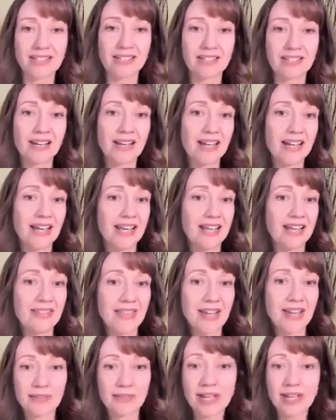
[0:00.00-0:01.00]
And
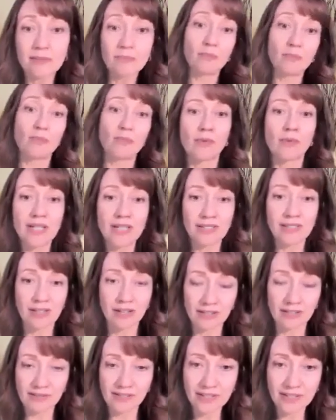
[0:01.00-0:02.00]
now that brings
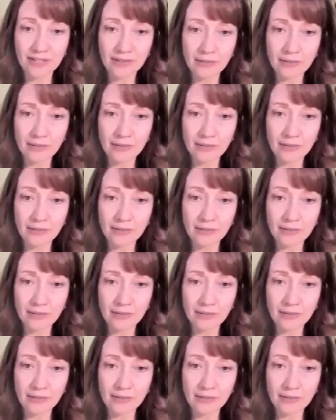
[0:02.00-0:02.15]
all of us